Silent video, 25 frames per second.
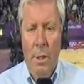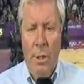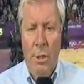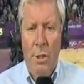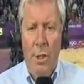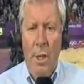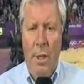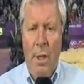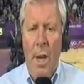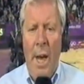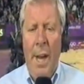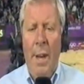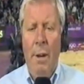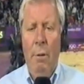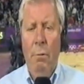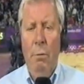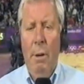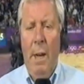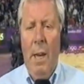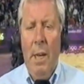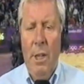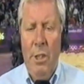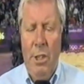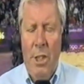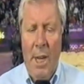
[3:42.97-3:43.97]
She had a
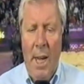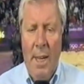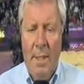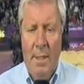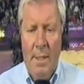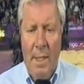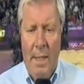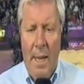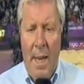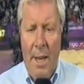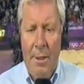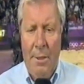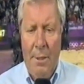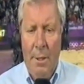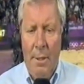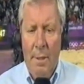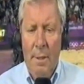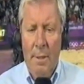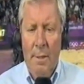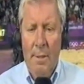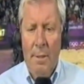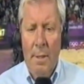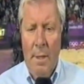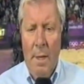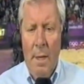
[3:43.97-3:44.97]
real chance in Athens,